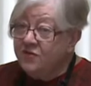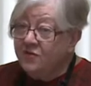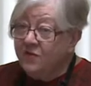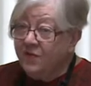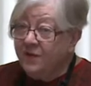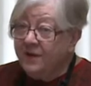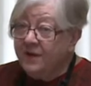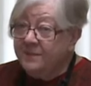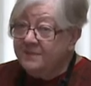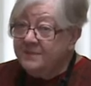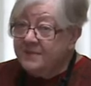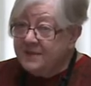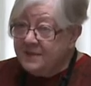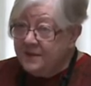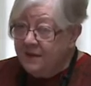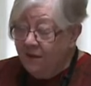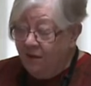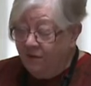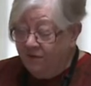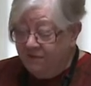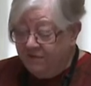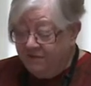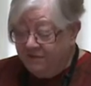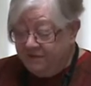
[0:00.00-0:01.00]
for
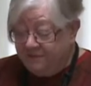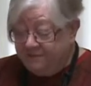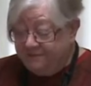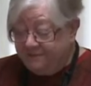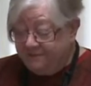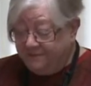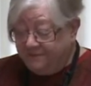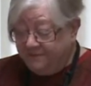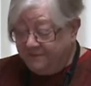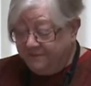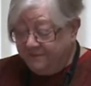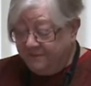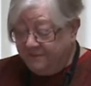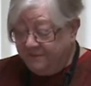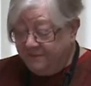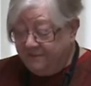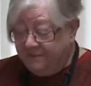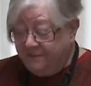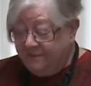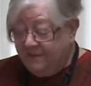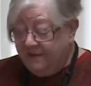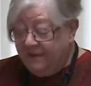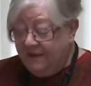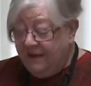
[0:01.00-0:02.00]
himself.
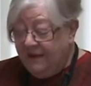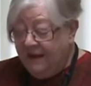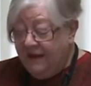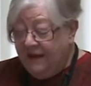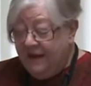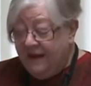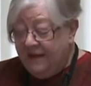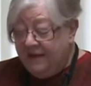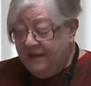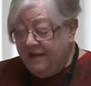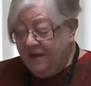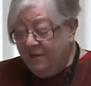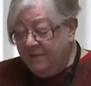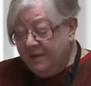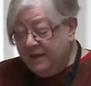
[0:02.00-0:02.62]
Now